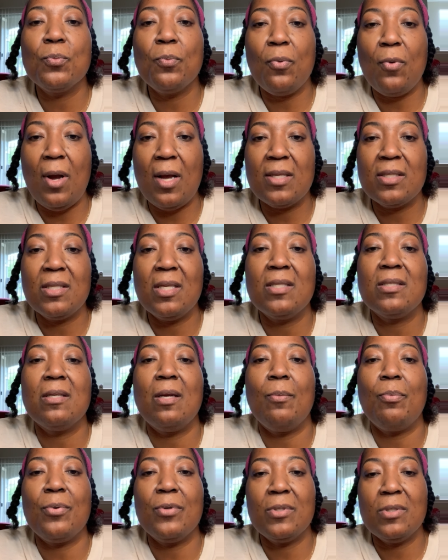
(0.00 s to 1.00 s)
process
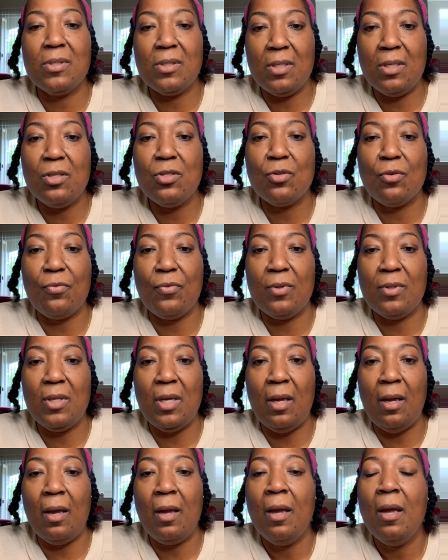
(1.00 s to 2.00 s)
and procedure for
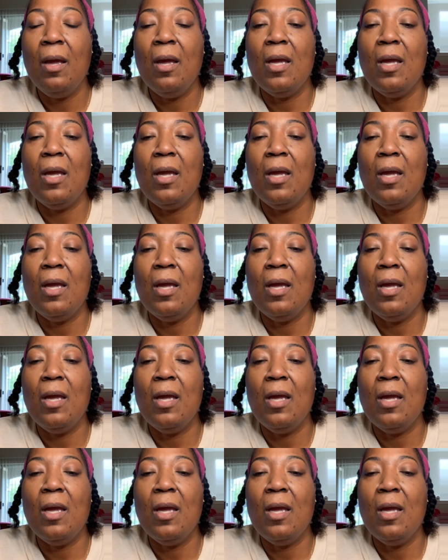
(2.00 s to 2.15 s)
that.